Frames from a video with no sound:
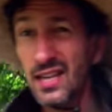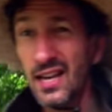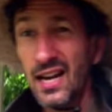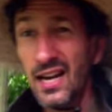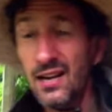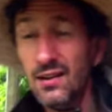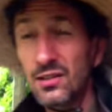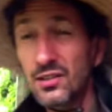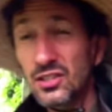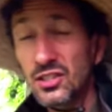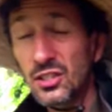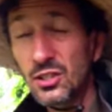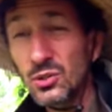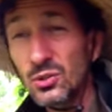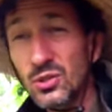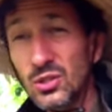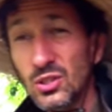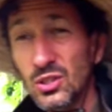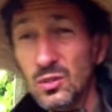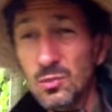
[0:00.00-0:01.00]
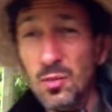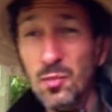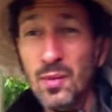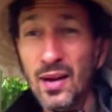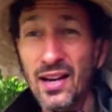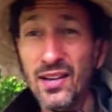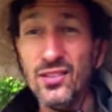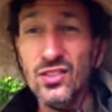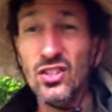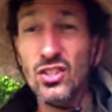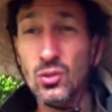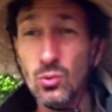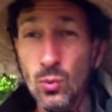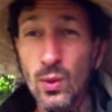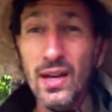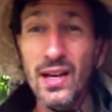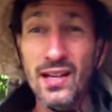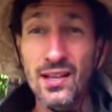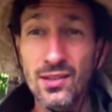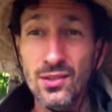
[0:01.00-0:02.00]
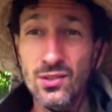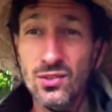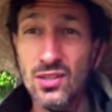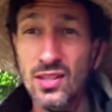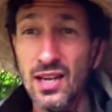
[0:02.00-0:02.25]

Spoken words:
guy on YouTube about swales,